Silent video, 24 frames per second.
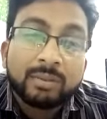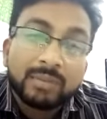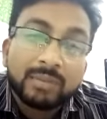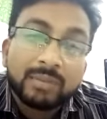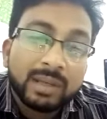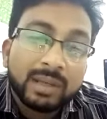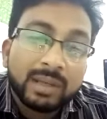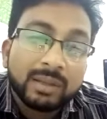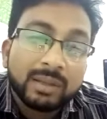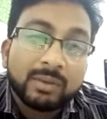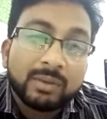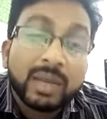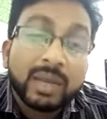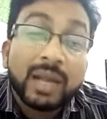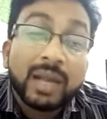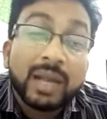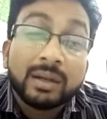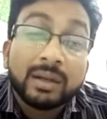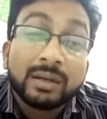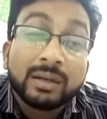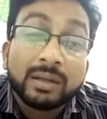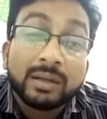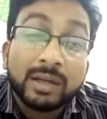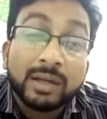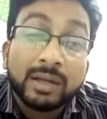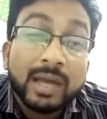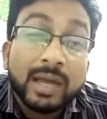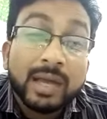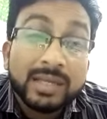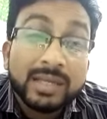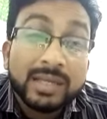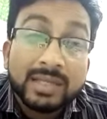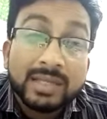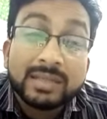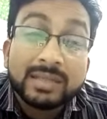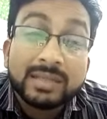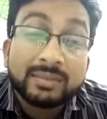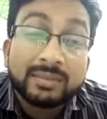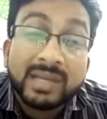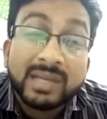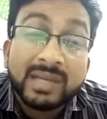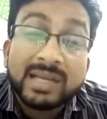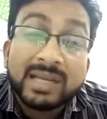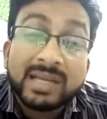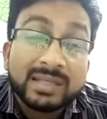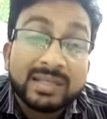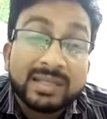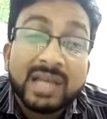You can assess
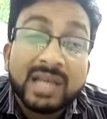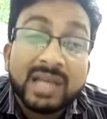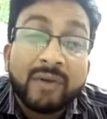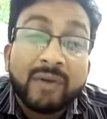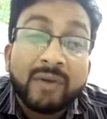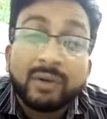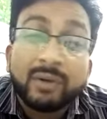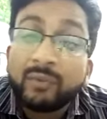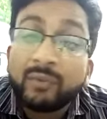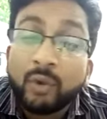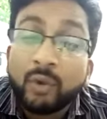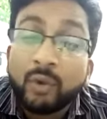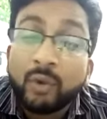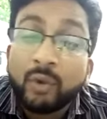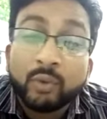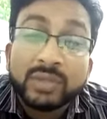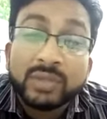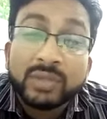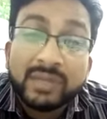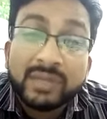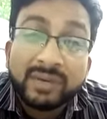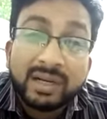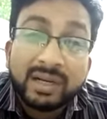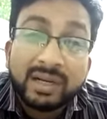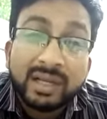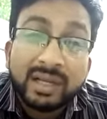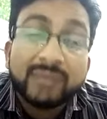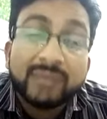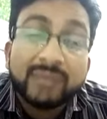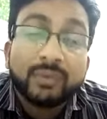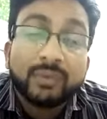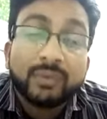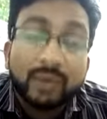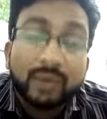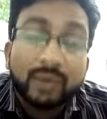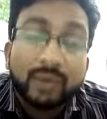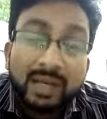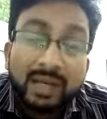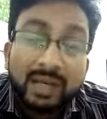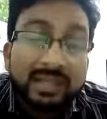BTHG after 4 to 7 days, 4 days and